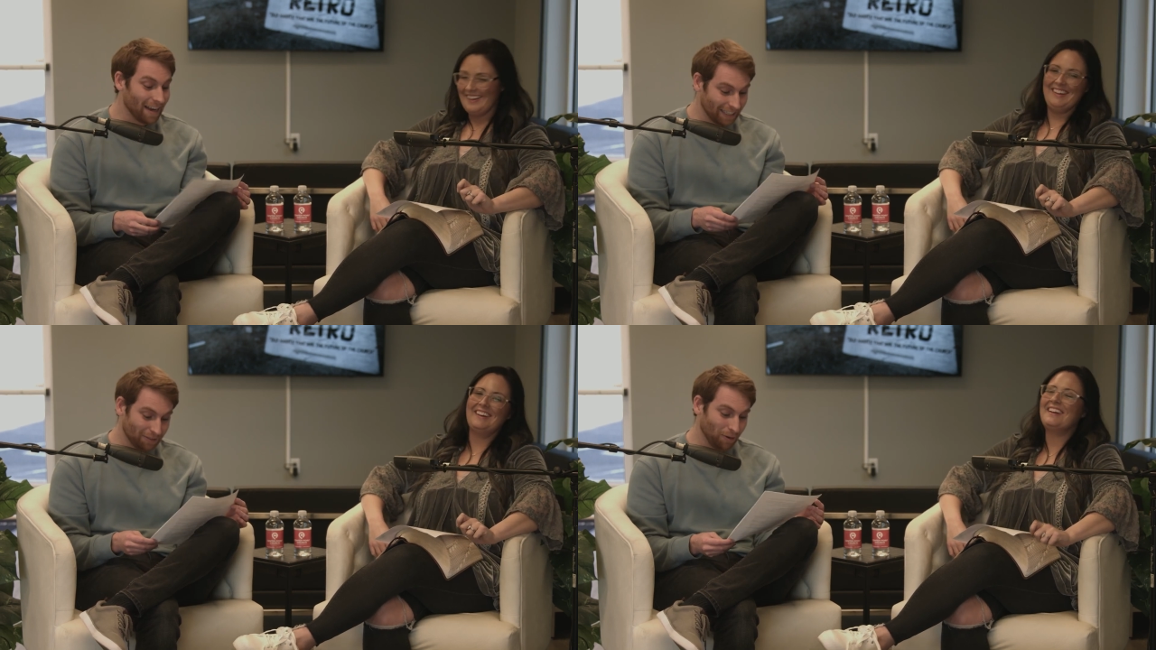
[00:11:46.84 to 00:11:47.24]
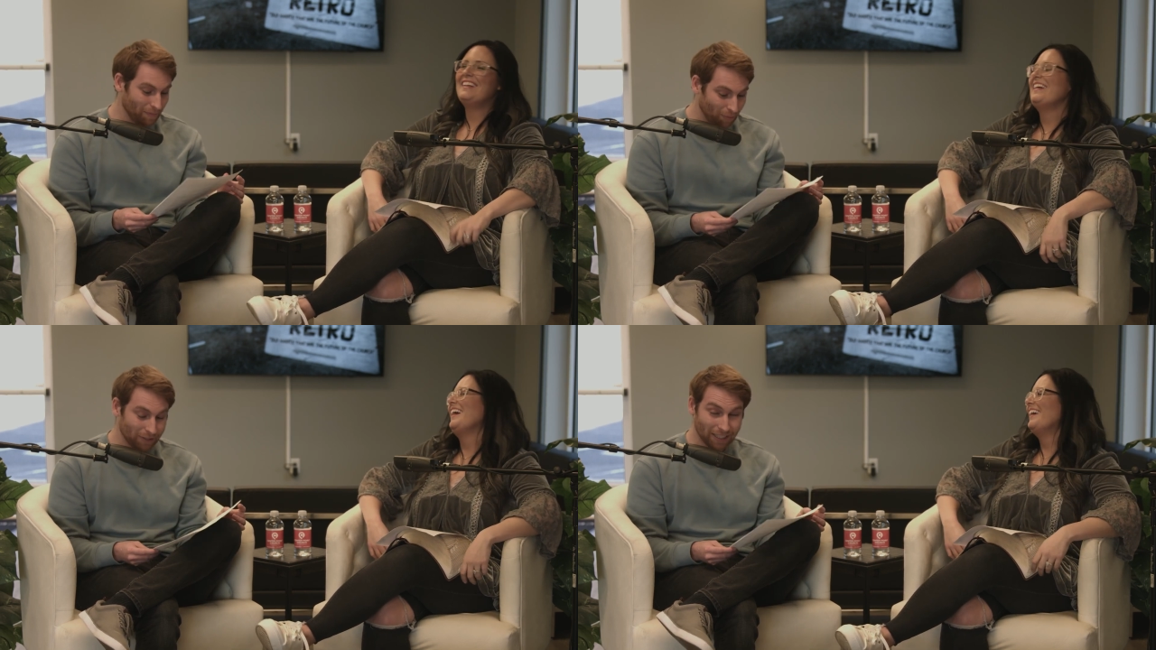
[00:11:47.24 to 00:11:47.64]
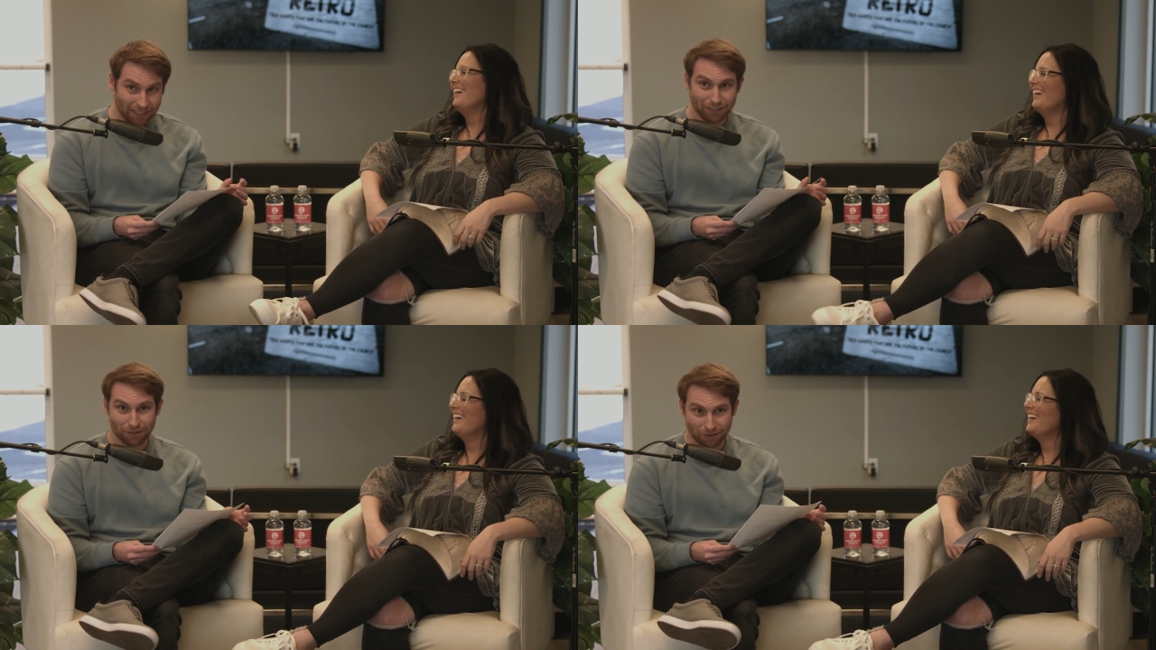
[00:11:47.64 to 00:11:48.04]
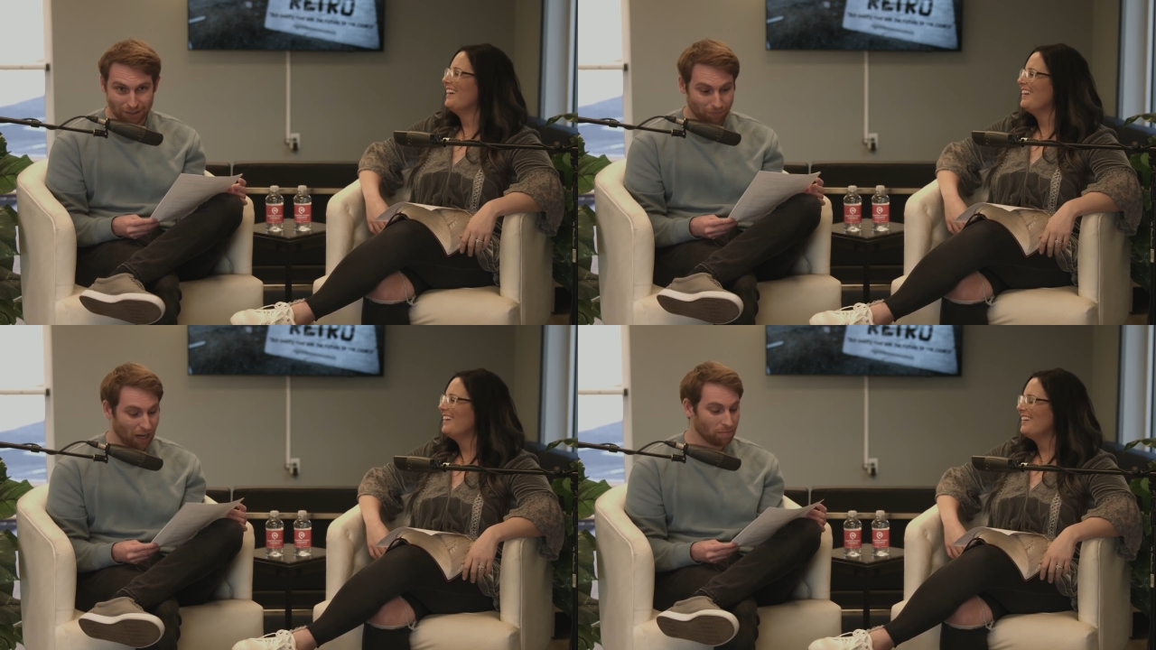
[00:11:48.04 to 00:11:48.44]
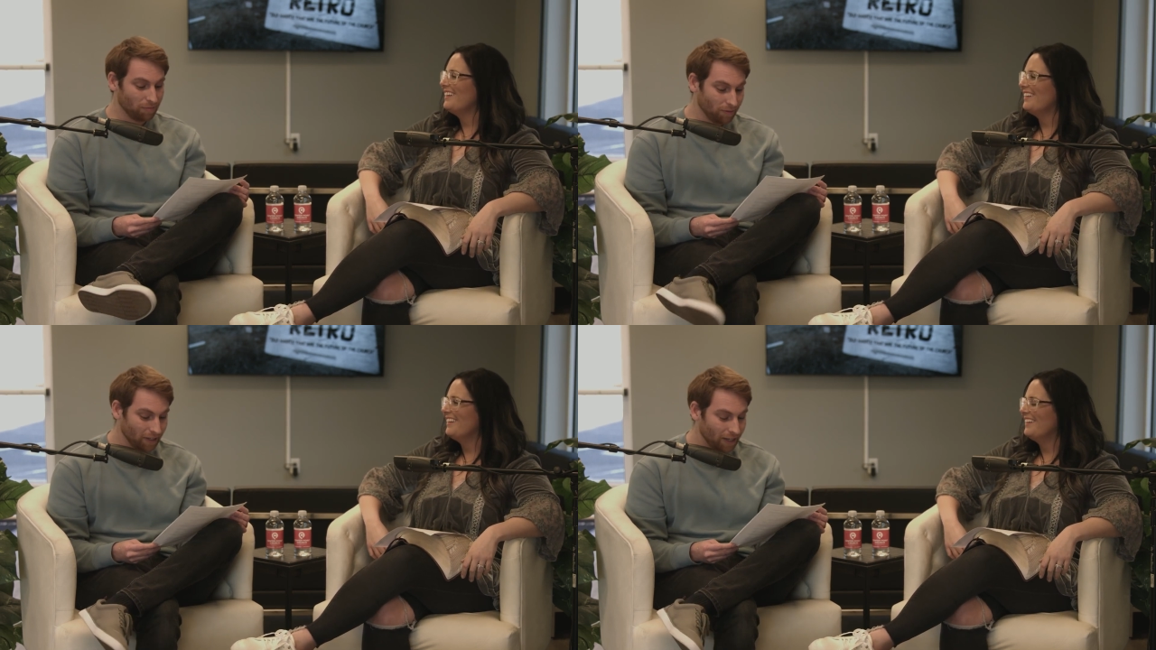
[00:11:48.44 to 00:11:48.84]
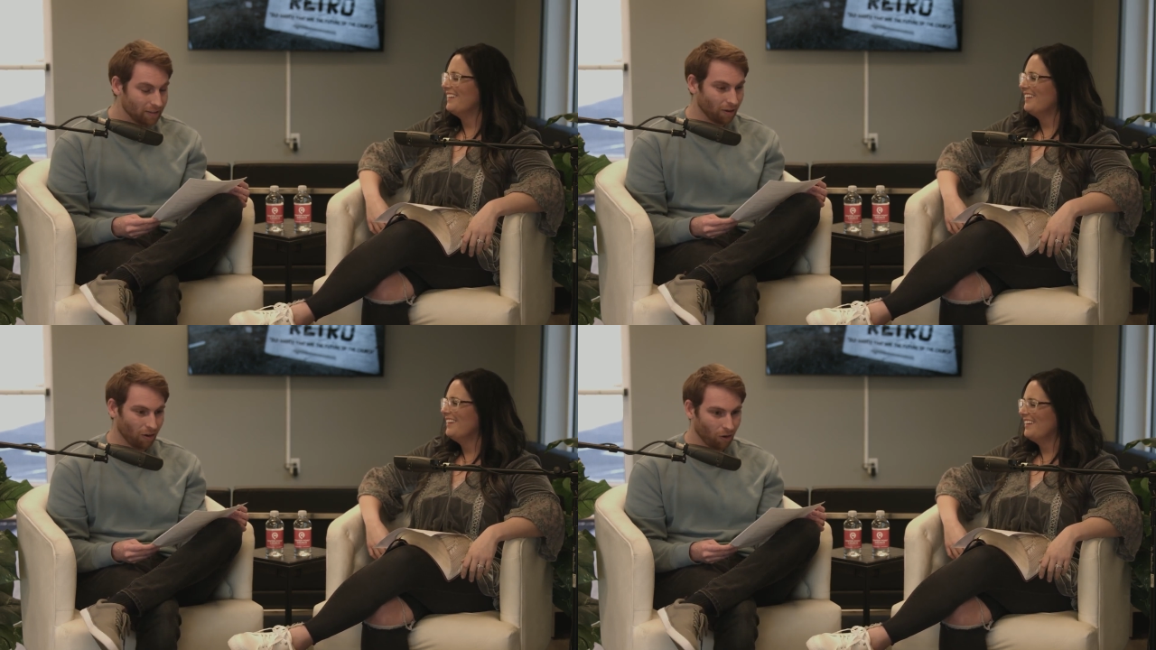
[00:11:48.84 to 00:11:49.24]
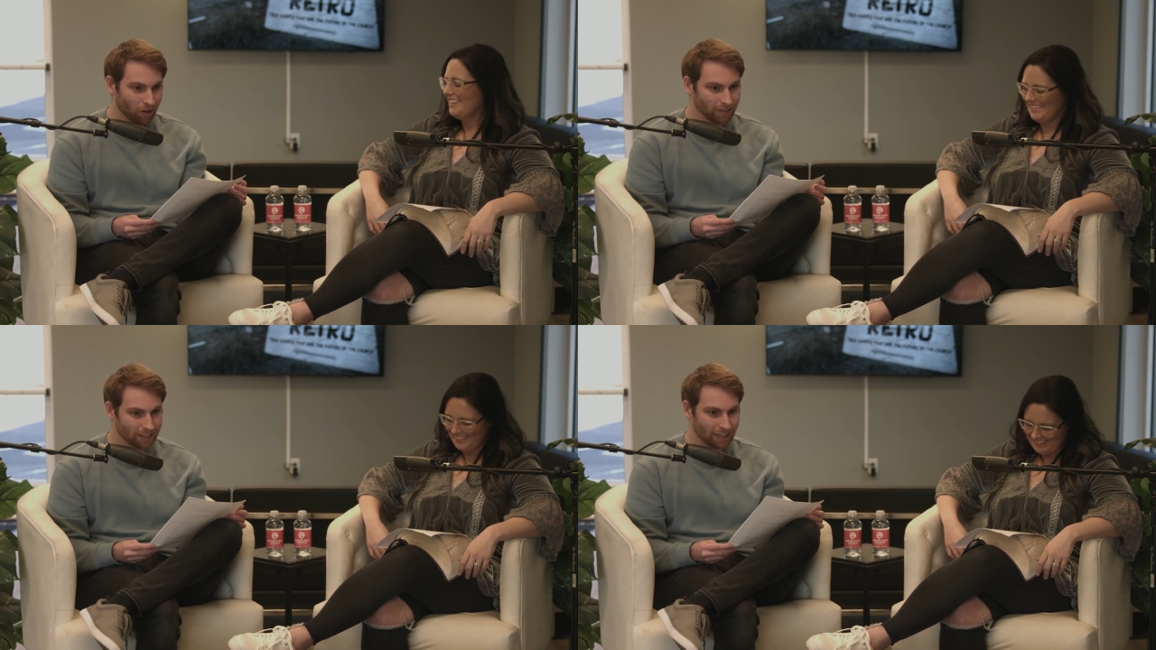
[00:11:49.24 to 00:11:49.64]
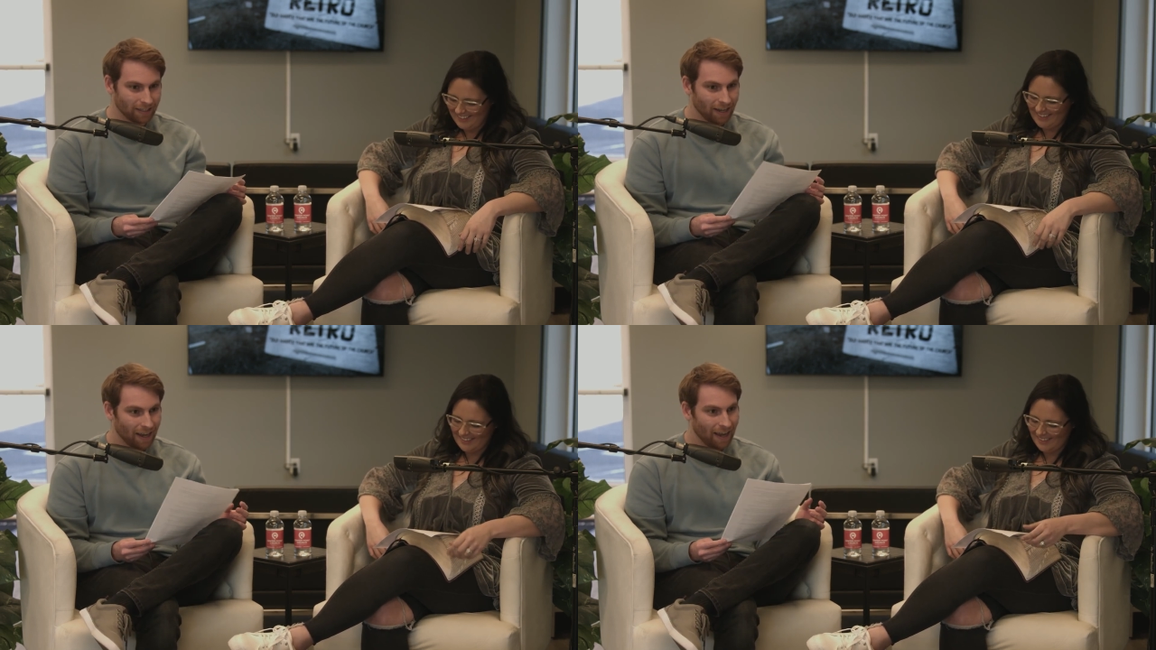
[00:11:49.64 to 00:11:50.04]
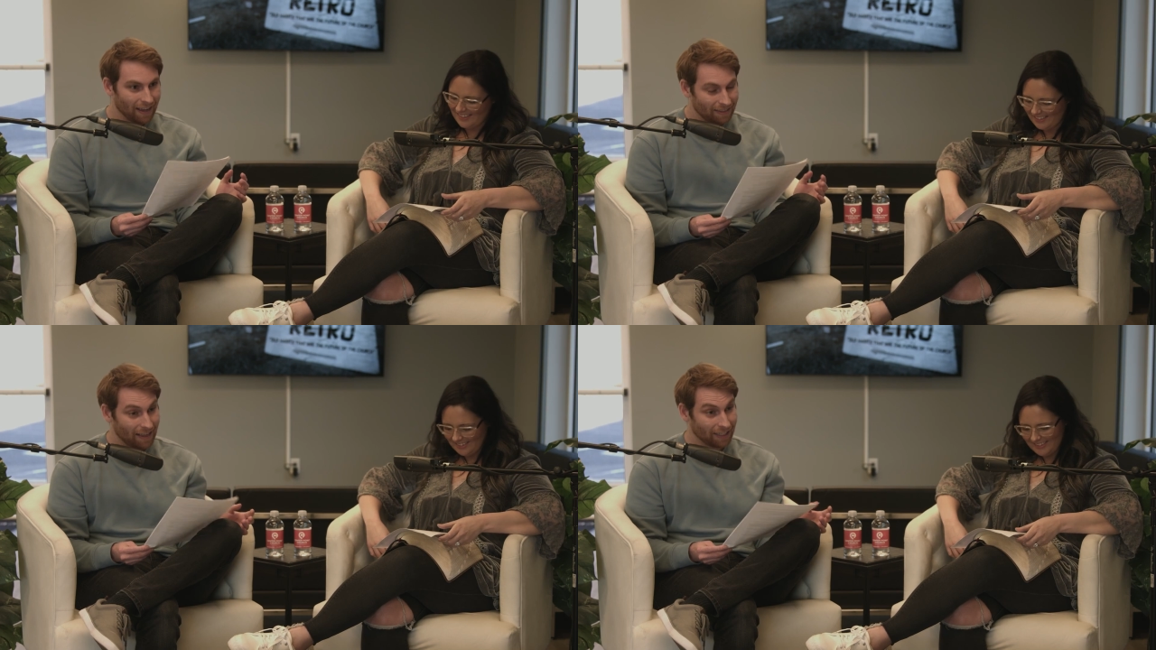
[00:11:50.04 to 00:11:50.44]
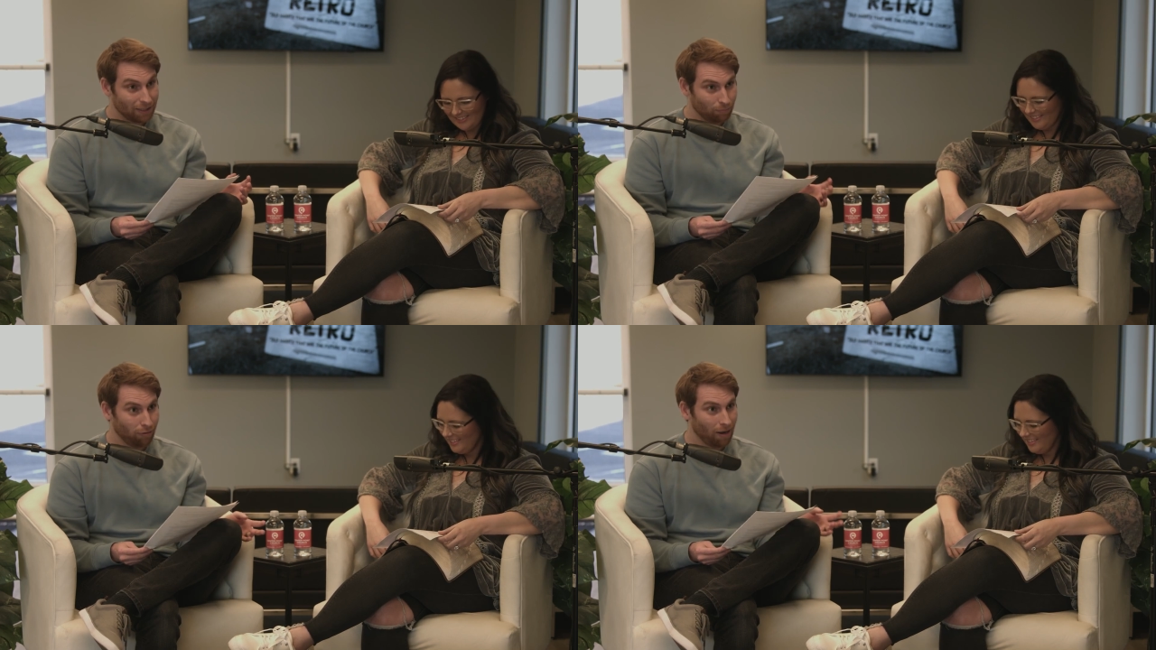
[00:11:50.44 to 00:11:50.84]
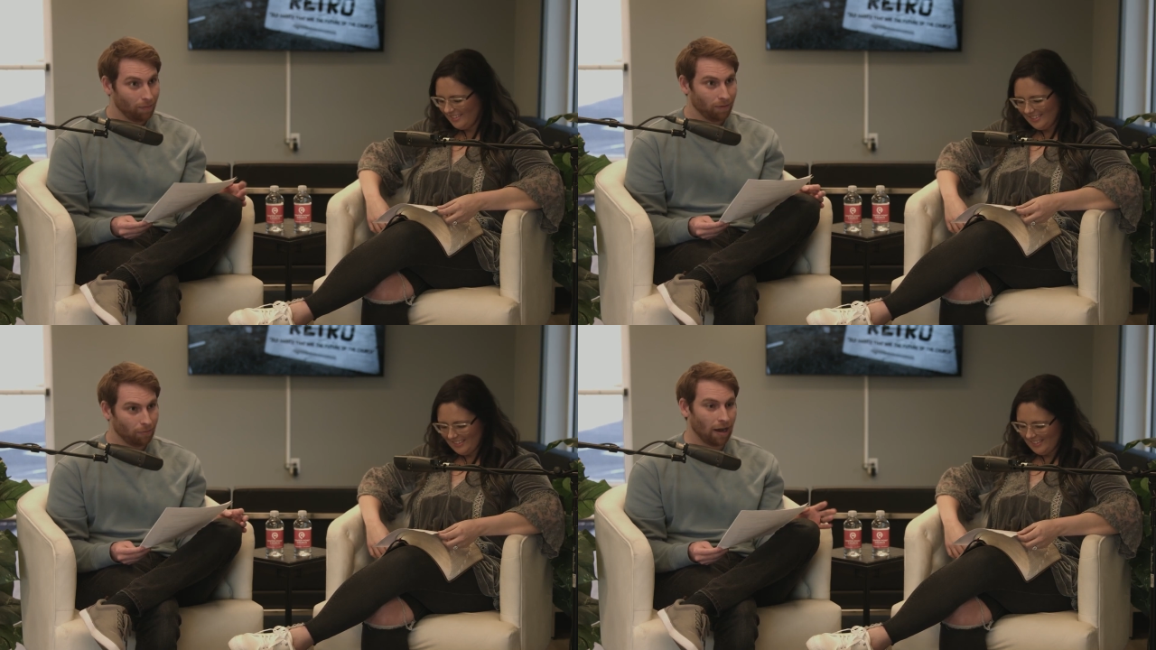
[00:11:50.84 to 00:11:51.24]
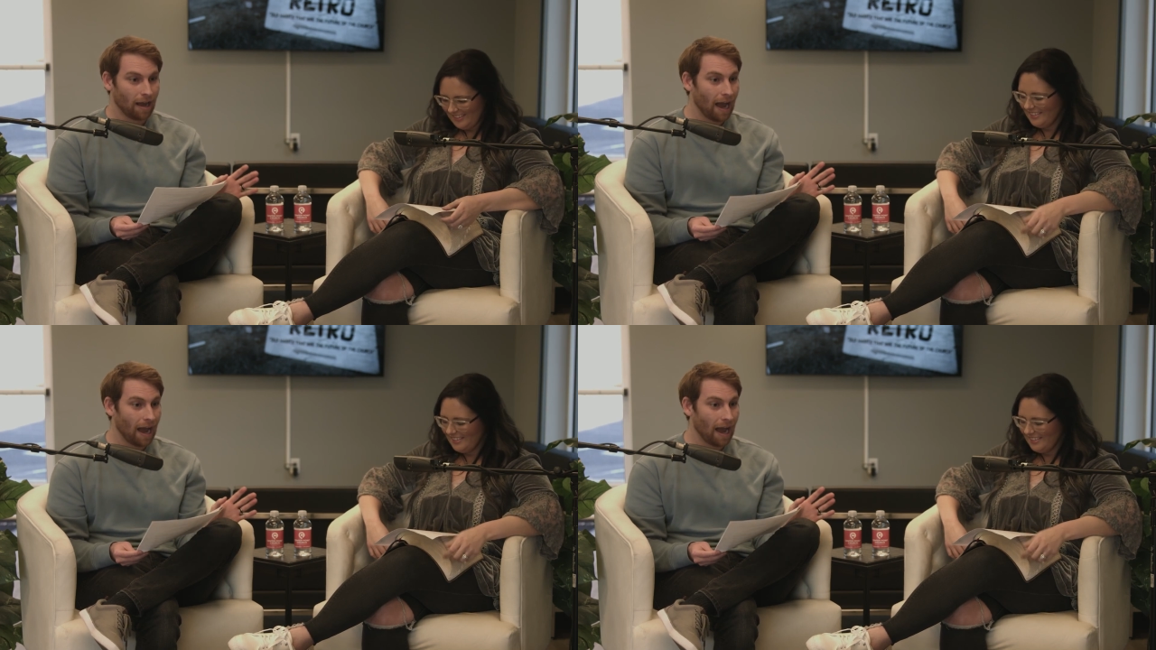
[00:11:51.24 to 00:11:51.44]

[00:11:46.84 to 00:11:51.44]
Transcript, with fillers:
Speaker 1: next one in particular is probably the hardest. And yes. that's probably why